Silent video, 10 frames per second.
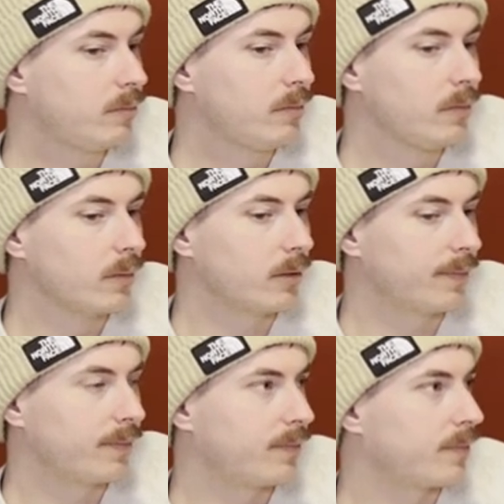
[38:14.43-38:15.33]

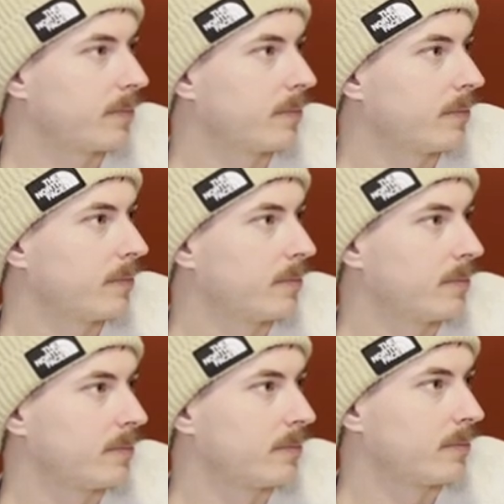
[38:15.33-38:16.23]

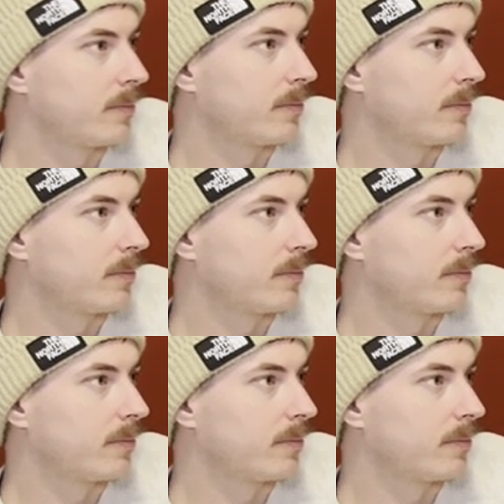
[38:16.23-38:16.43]
The person shown says nothing.